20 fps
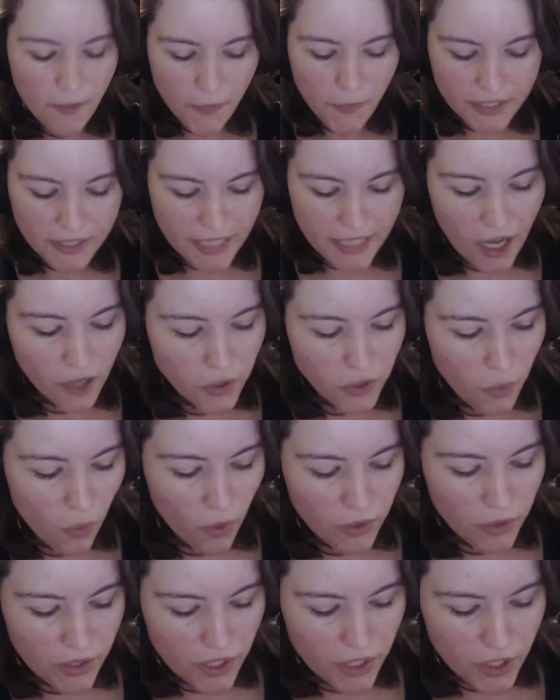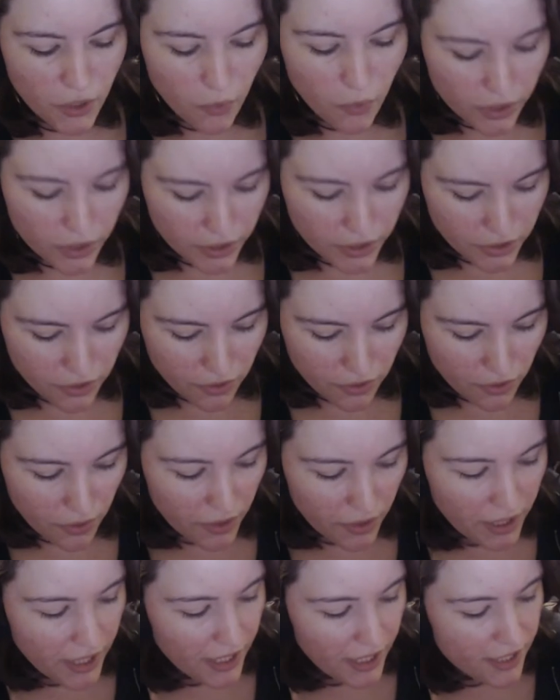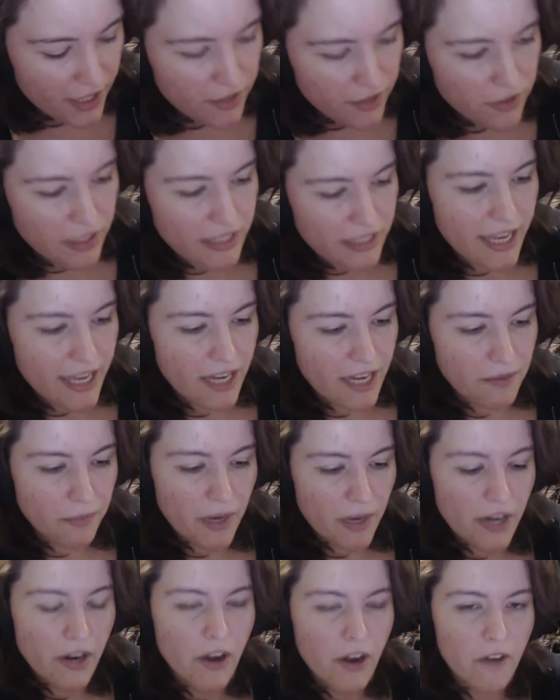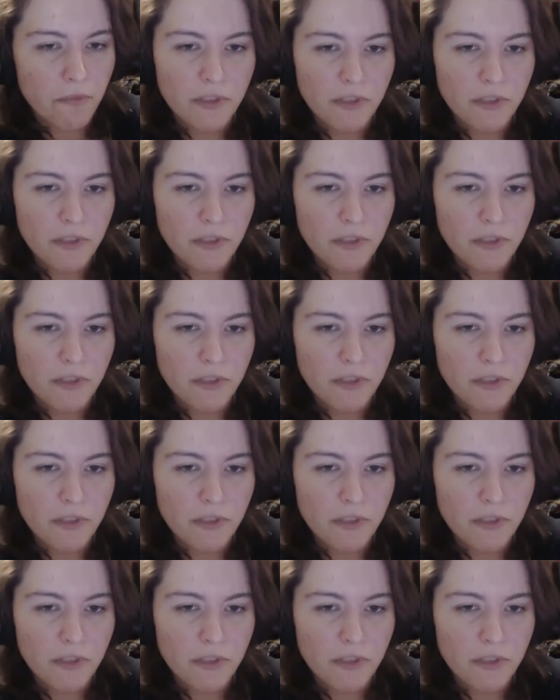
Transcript: the sound quality that you want to, and then you can take them right off.